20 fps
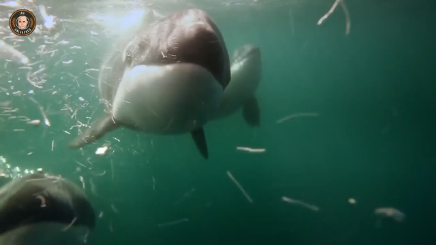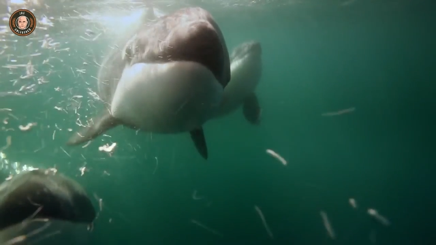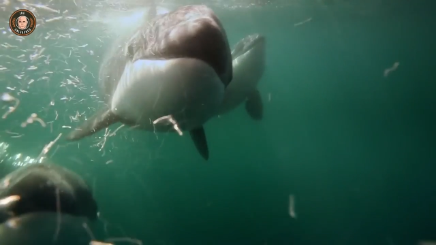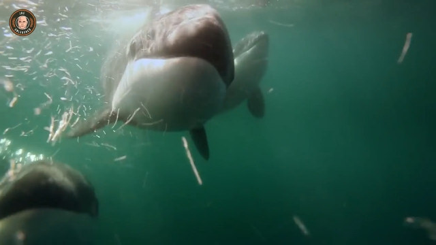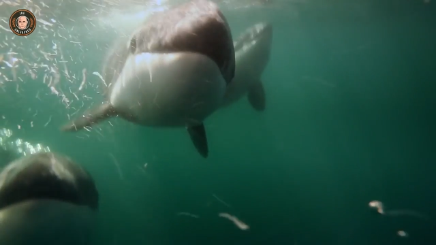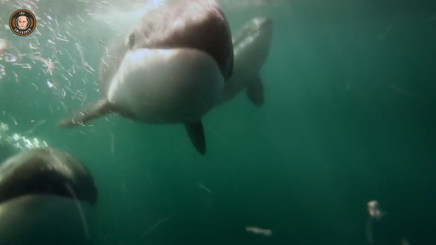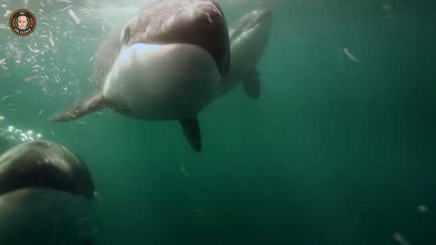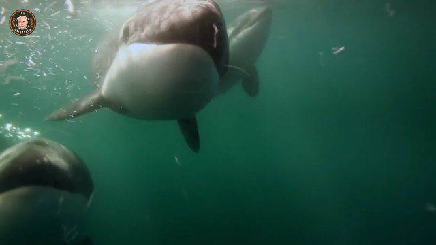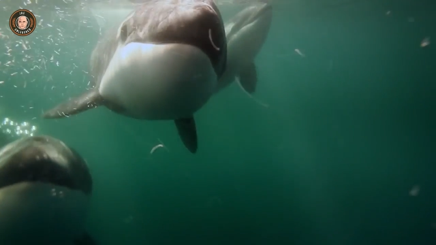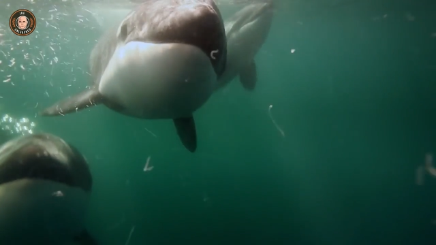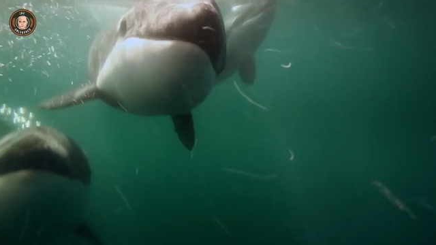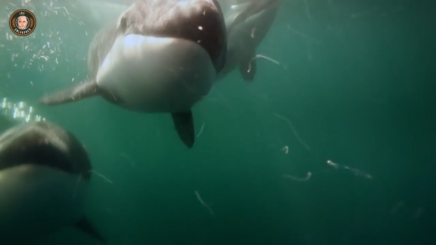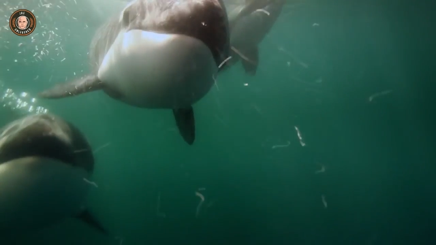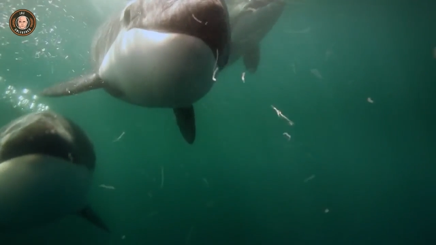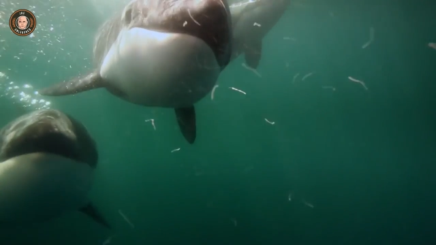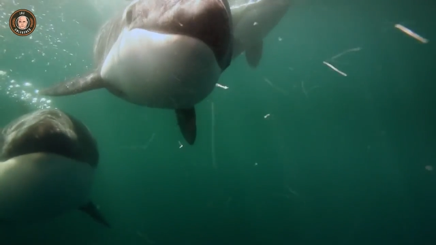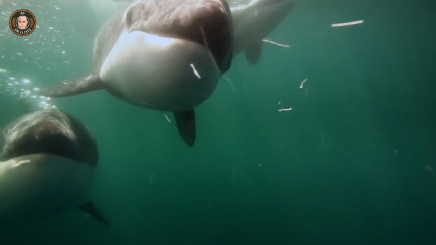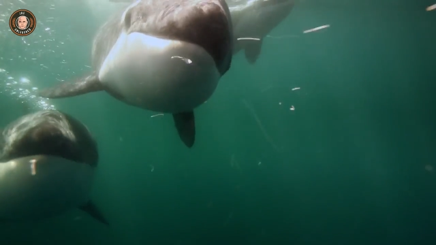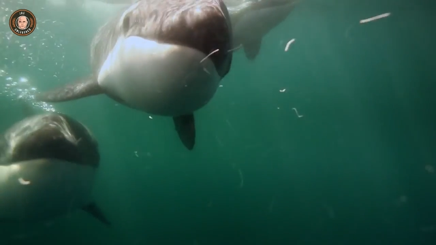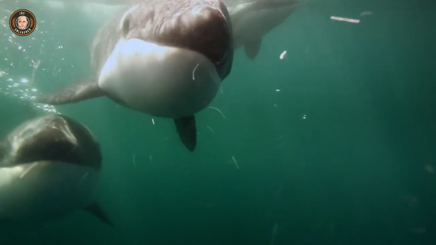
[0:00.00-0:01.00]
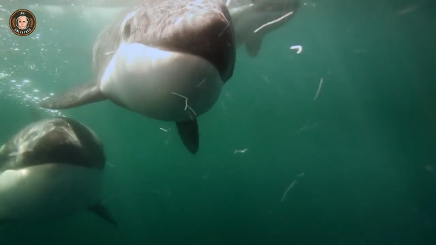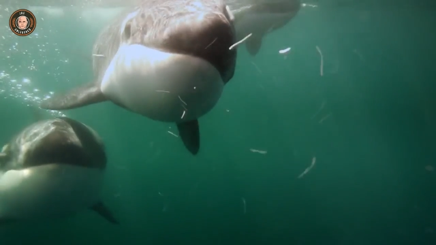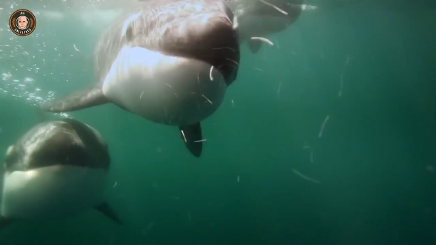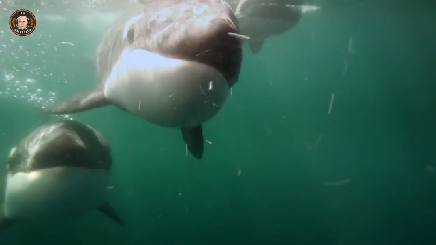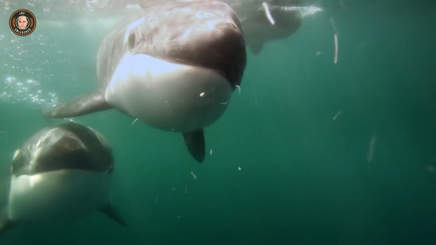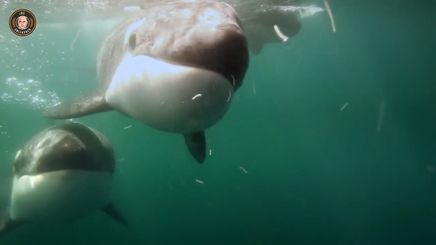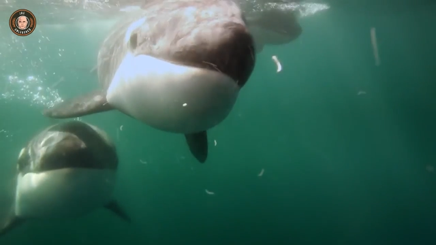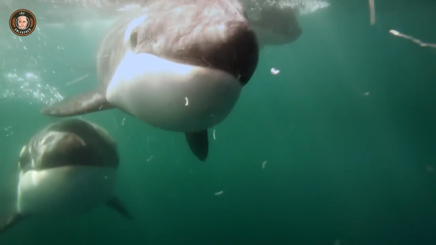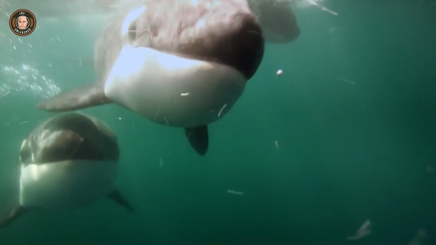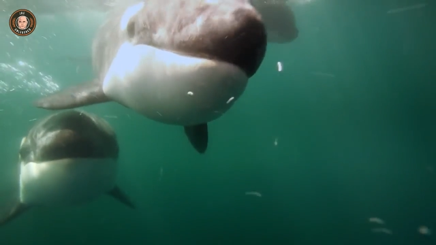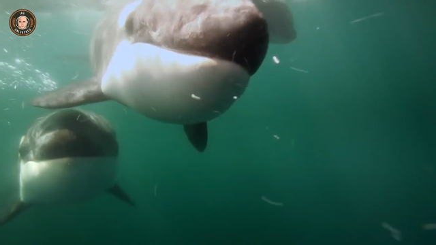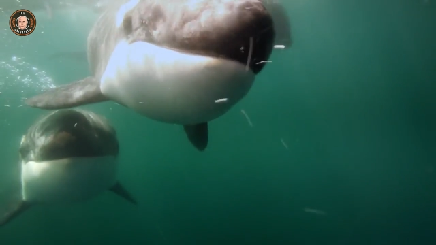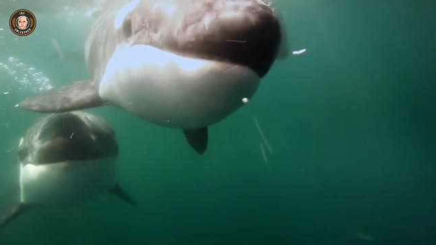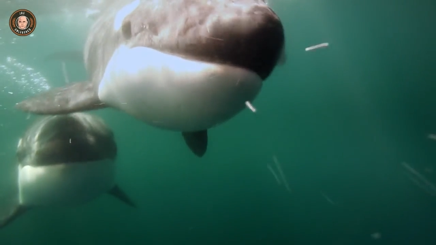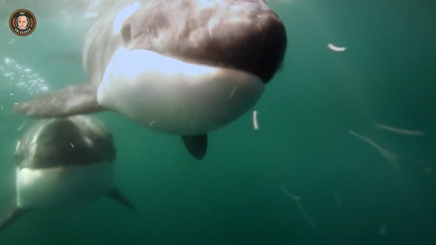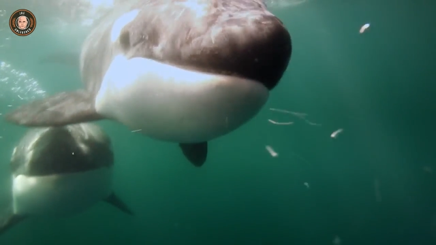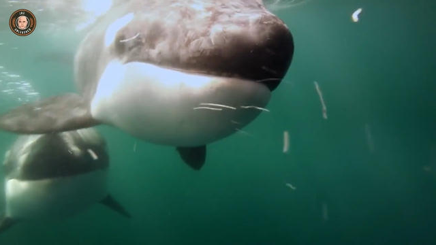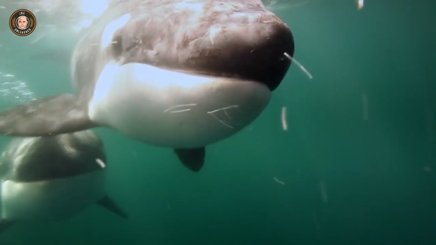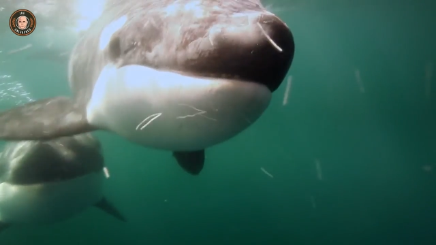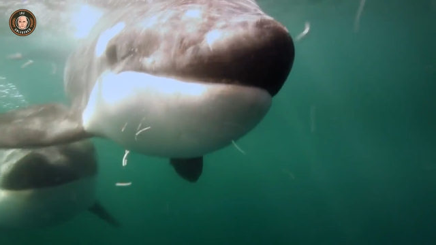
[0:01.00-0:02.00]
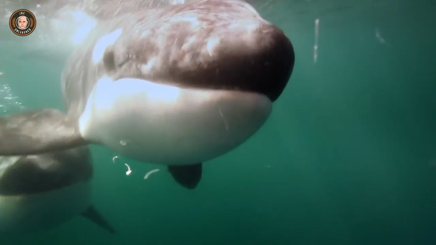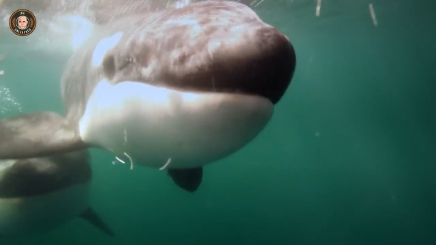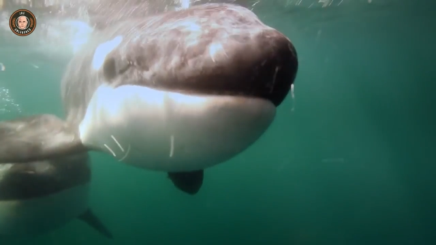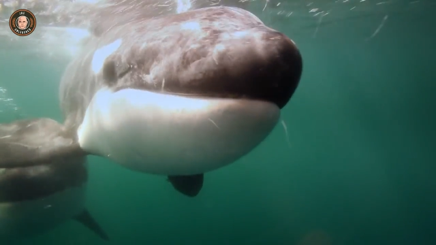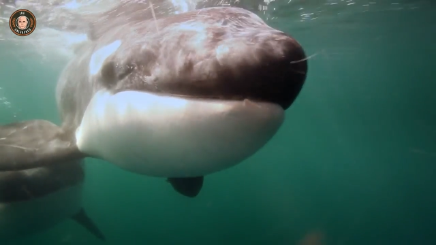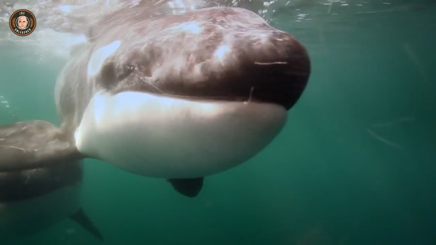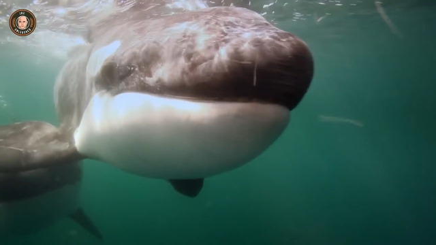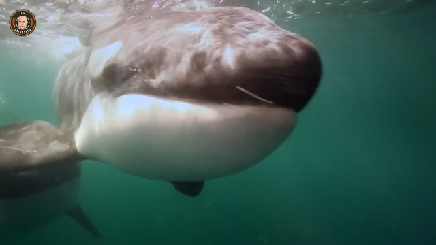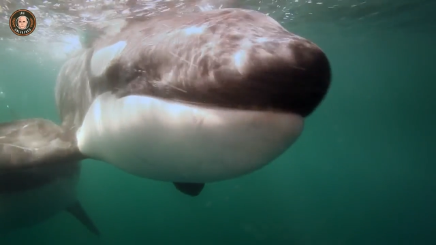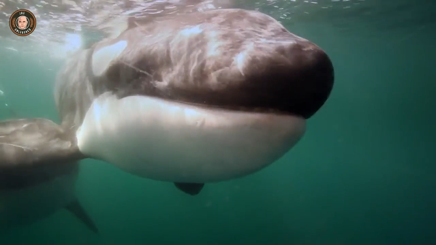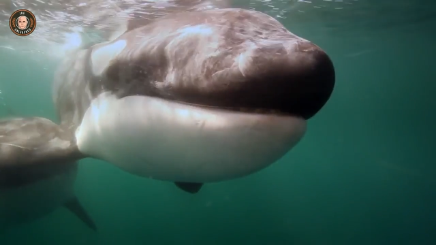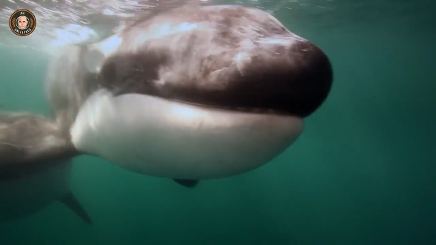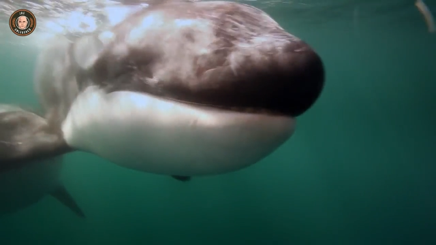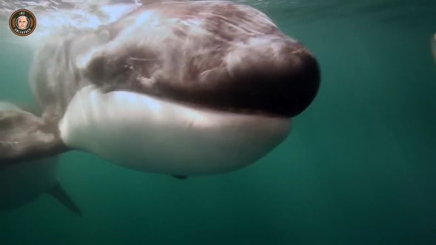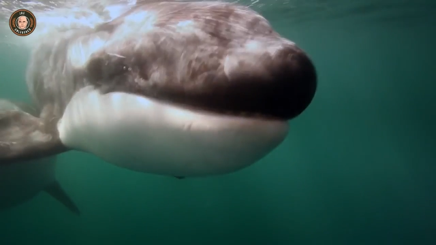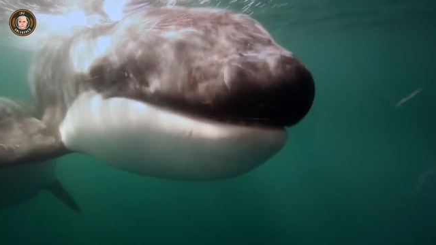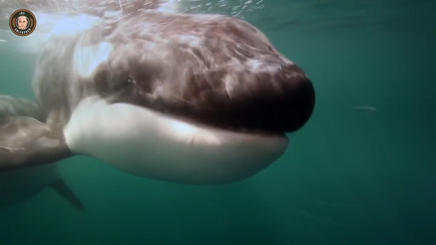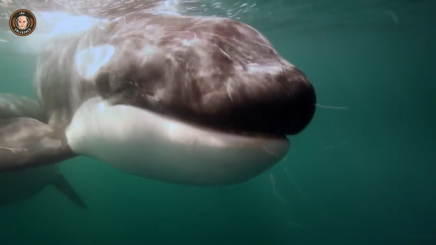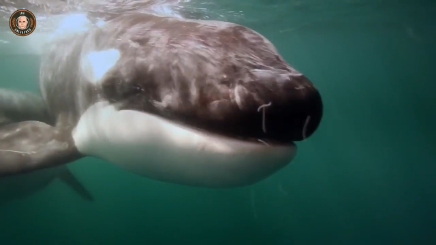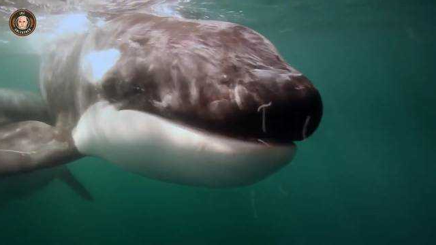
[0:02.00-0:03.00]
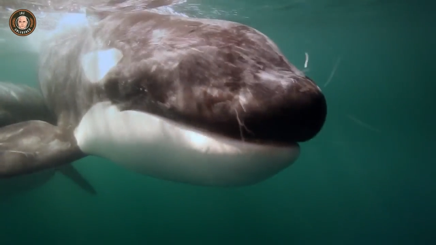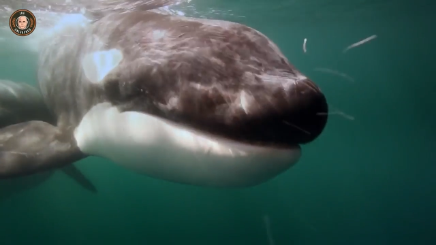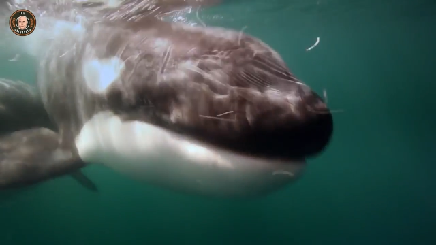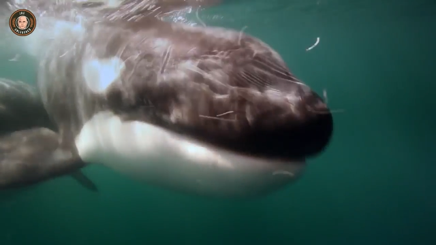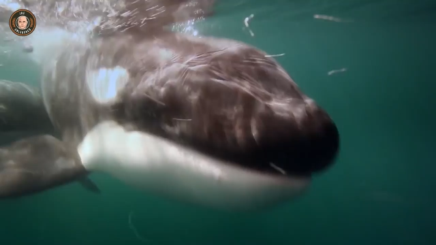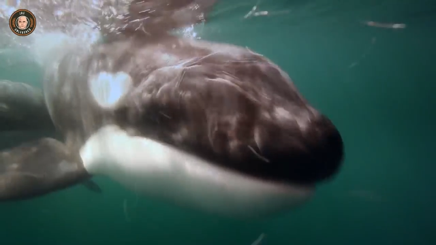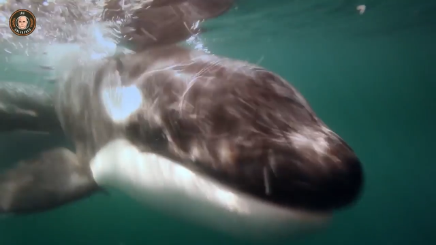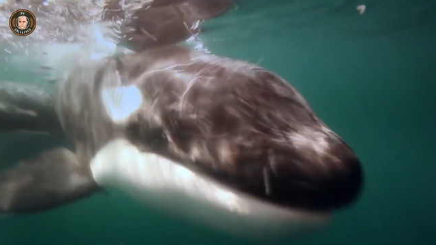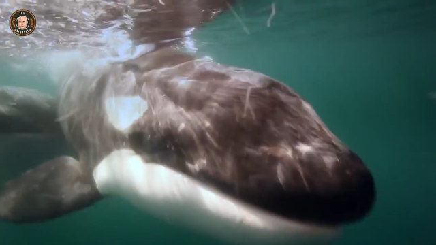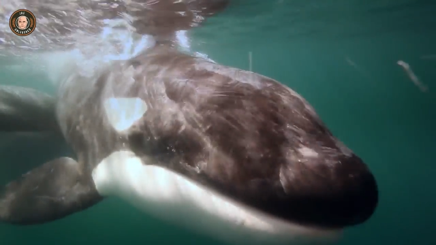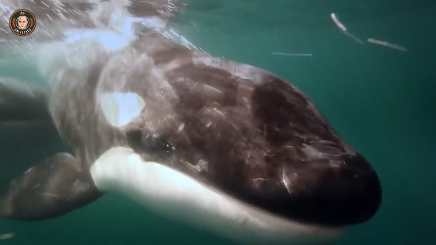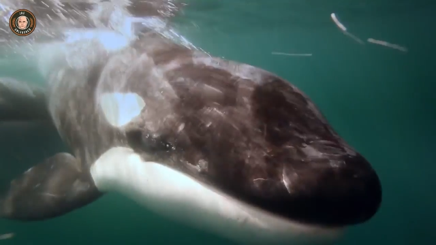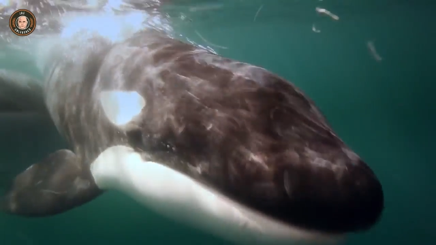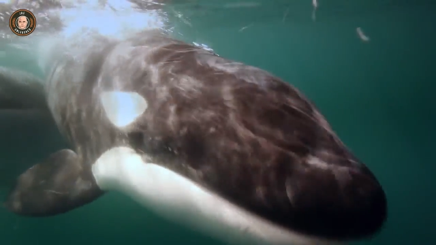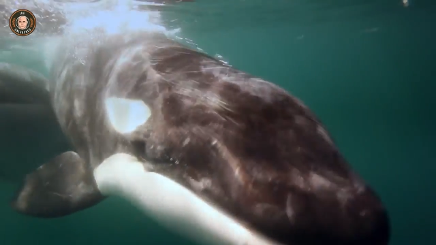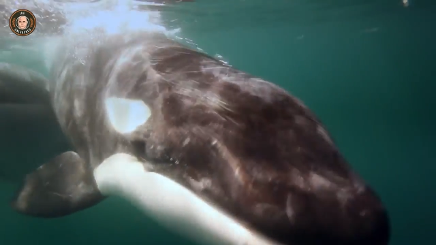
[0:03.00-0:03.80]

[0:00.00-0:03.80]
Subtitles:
No face is visible, so there are no lips to read.